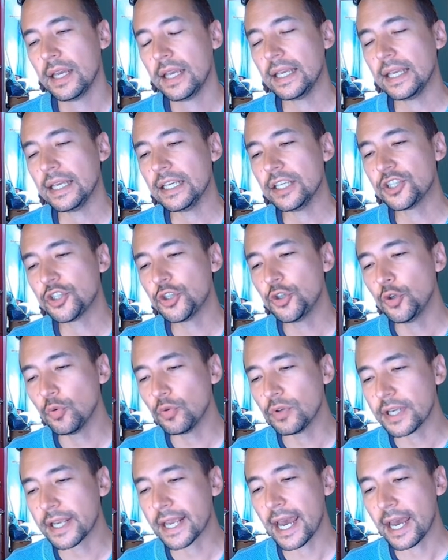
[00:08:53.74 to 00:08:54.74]
is to
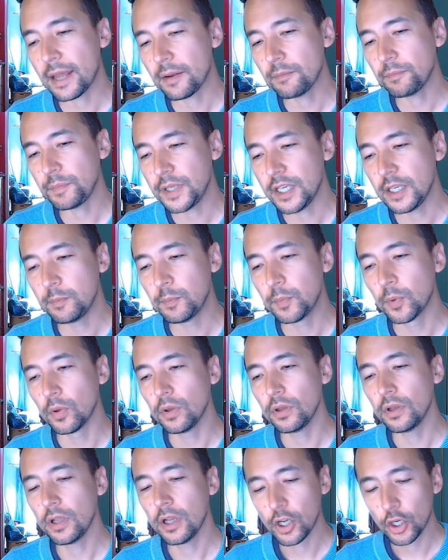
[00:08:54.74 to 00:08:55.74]
get
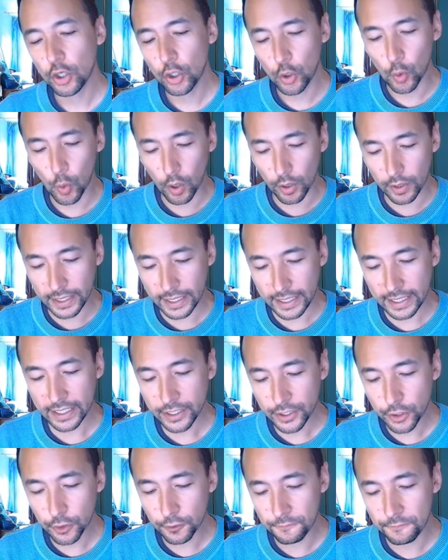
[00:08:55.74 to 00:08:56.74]
people who are in
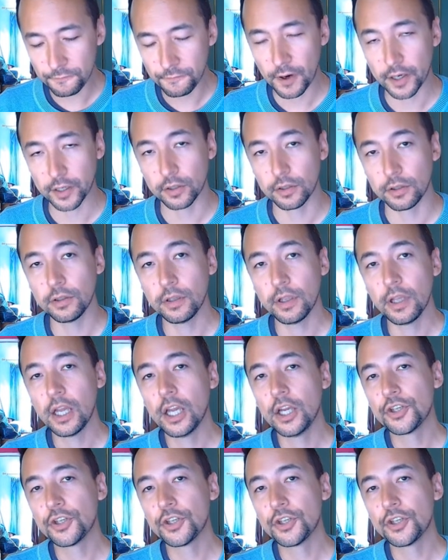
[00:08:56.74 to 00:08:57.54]
your funnel